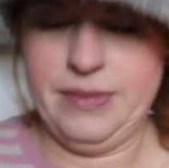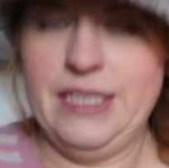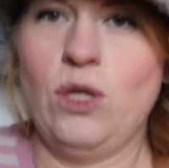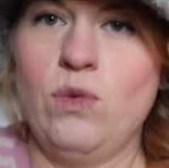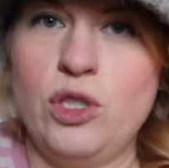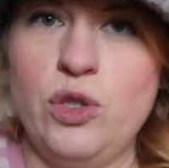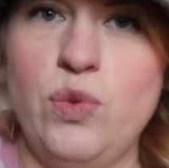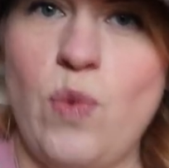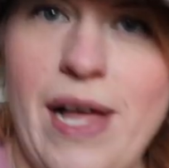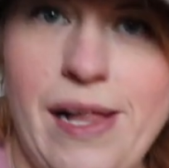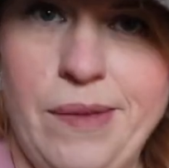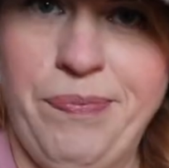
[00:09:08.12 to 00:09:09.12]
don't do
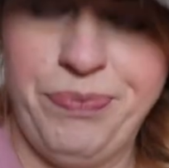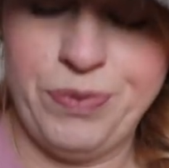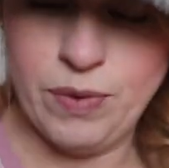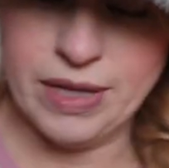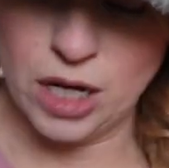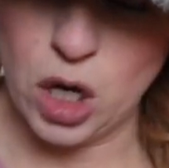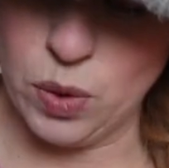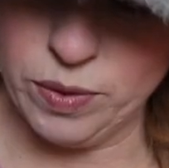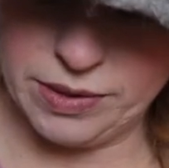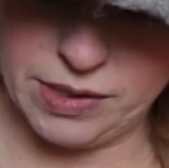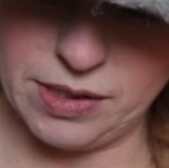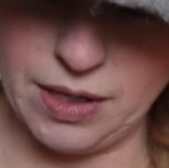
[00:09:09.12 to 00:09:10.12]
well with
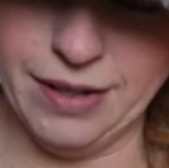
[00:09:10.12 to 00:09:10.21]
coats.